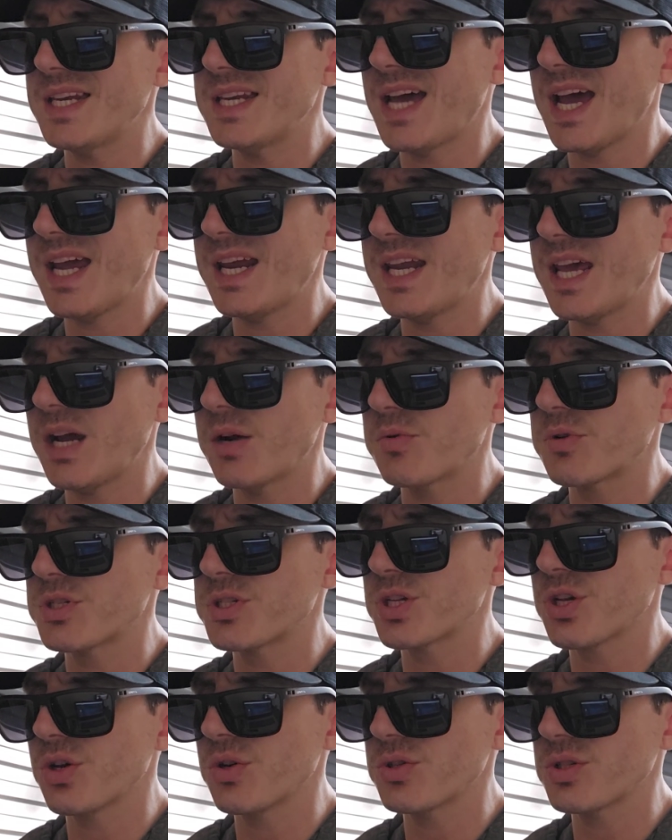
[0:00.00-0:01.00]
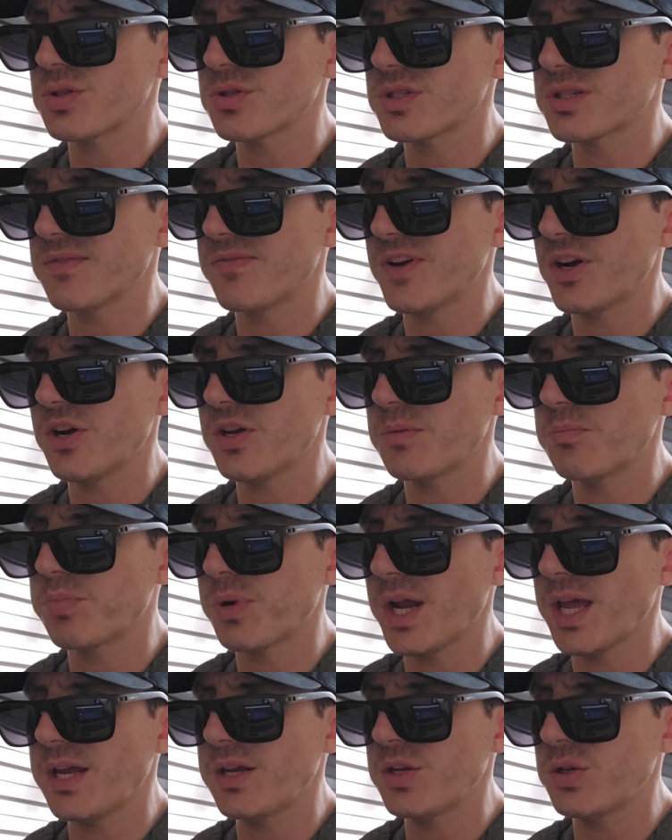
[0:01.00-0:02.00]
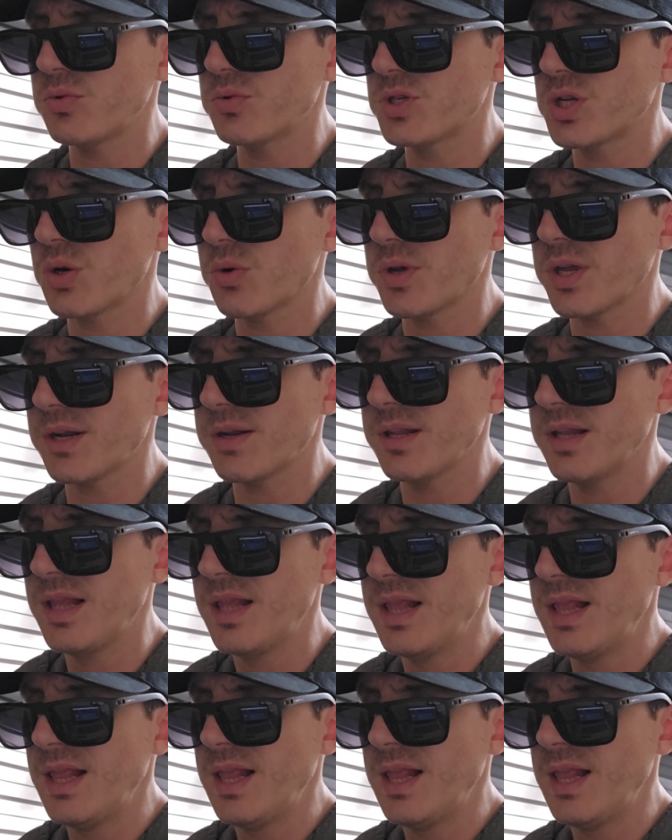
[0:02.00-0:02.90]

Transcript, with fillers: nine hours ago, so it's a very brand new token.